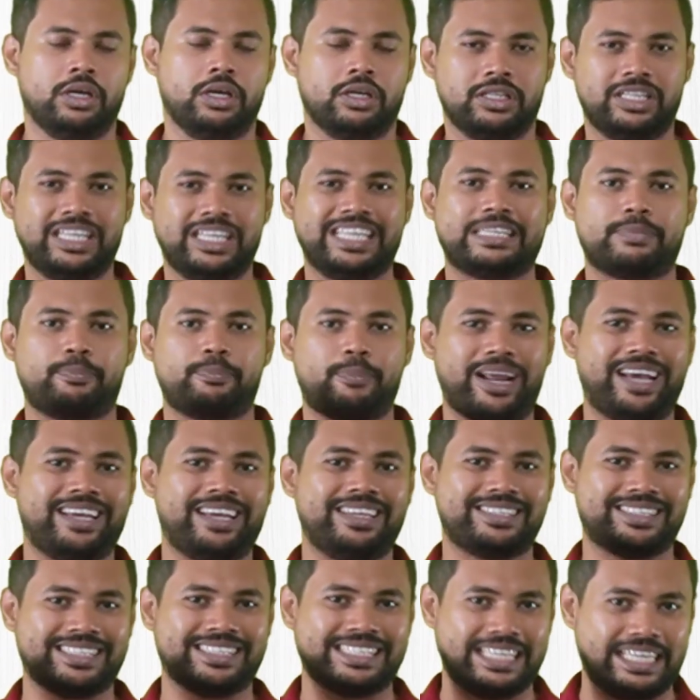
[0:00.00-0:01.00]
These
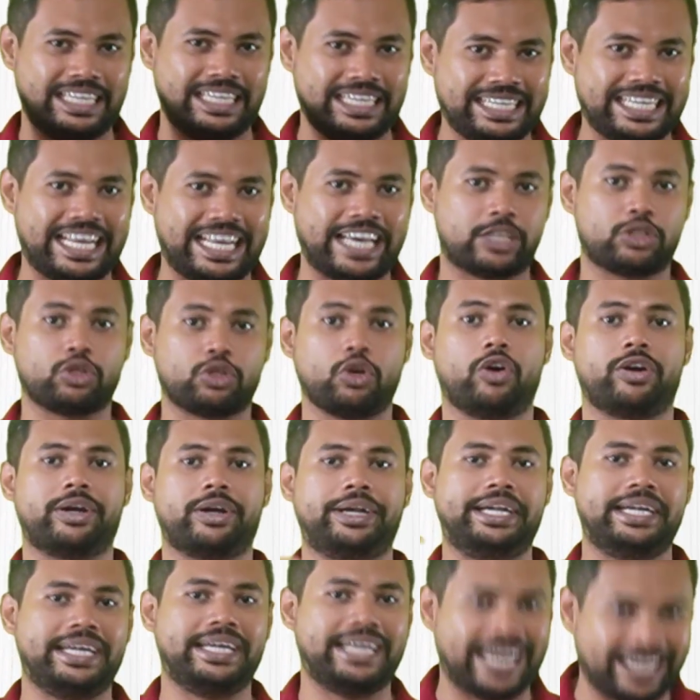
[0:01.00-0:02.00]
price index or
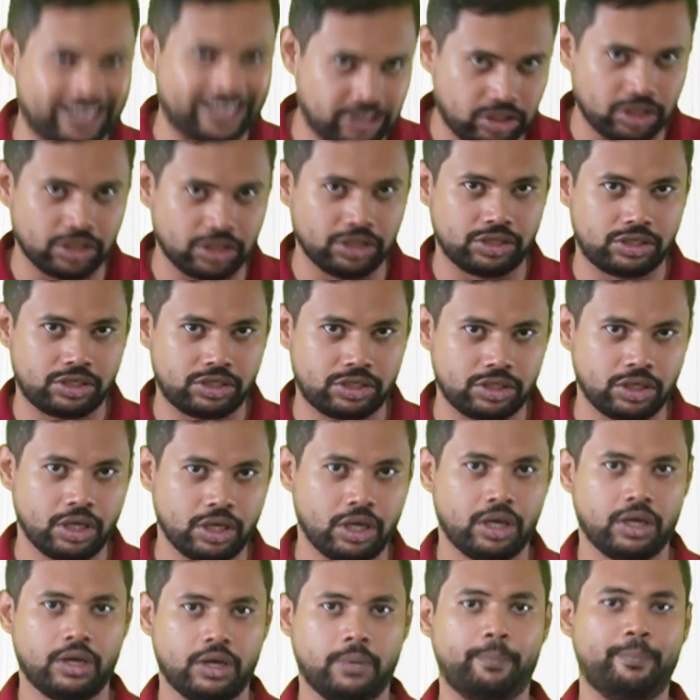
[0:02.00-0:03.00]
indices
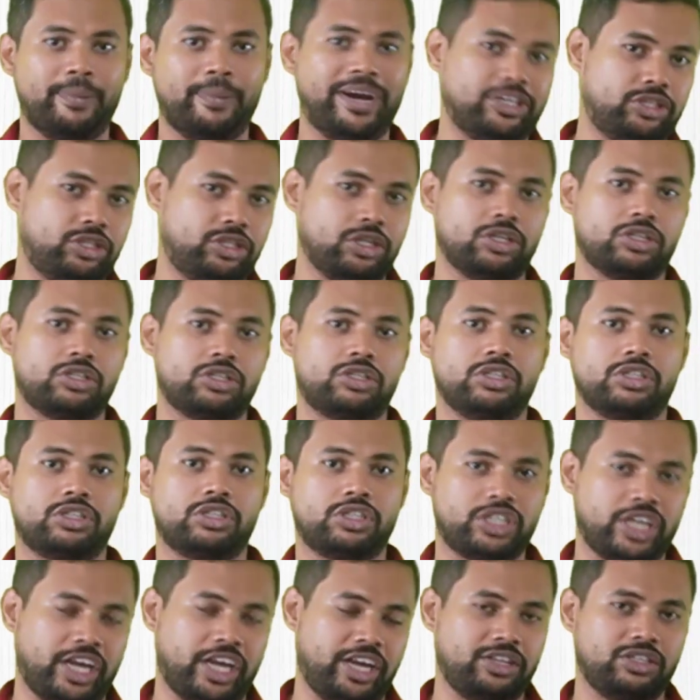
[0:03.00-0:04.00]
measures the
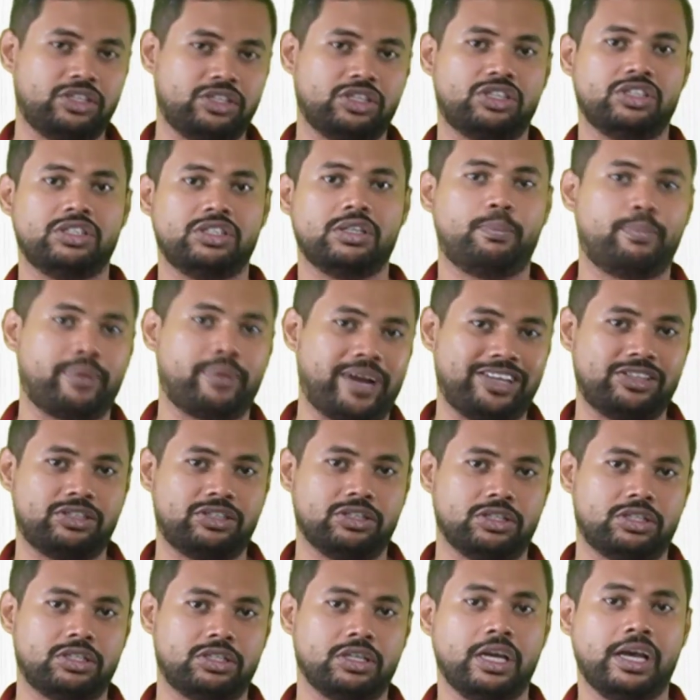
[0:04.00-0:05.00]
changes in the
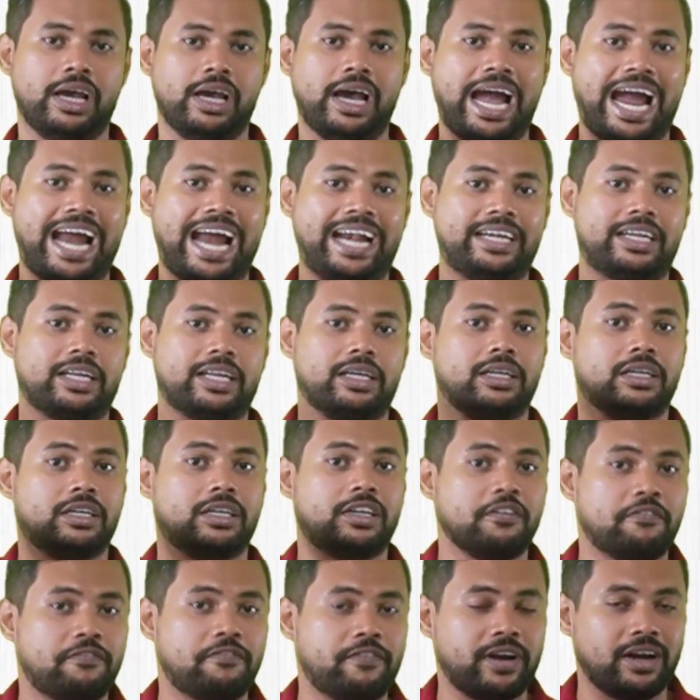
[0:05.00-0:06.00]
prices at
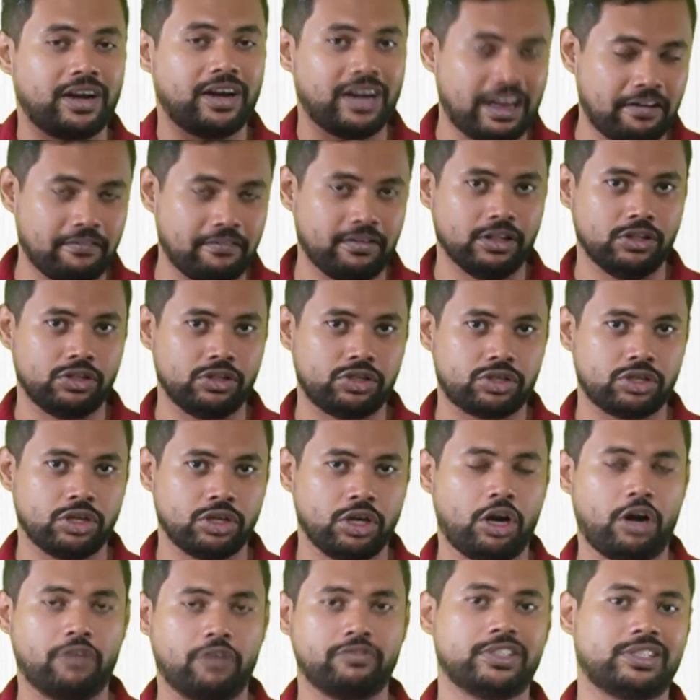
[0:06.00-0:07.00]
different levels
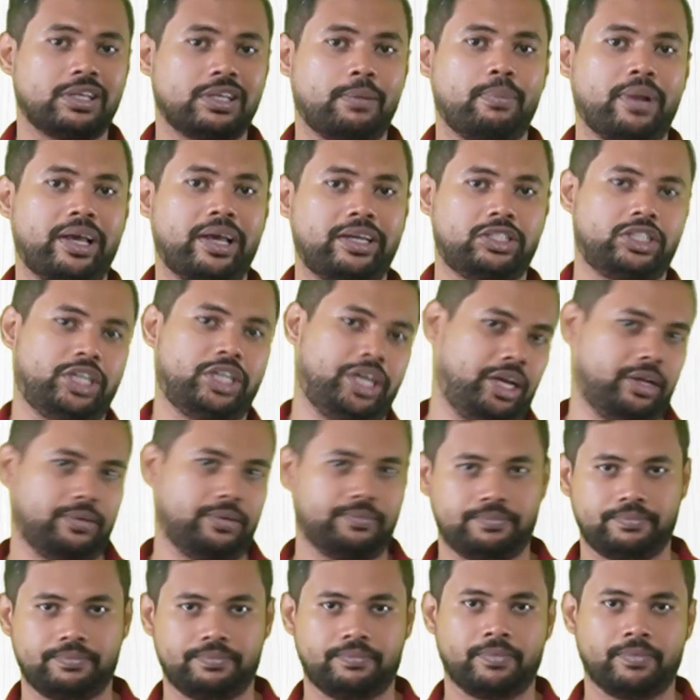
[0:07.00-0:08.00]
of the supply chain.